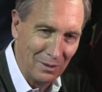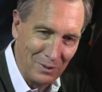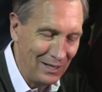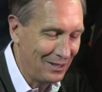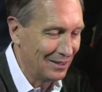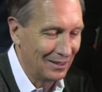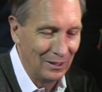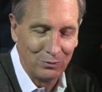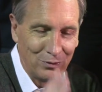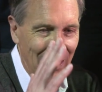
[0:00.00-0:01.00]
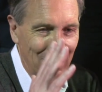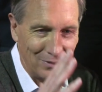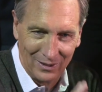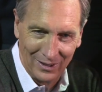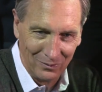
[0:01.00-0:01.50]
I mean, he could have lived
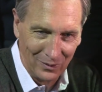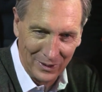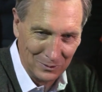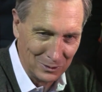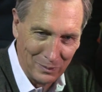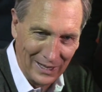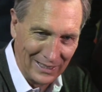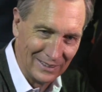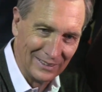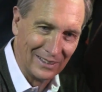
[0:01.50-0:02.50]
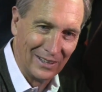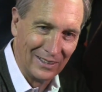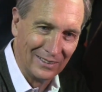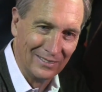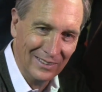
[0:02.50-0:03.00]
forever on what he was making
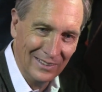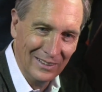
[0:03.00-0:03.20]
on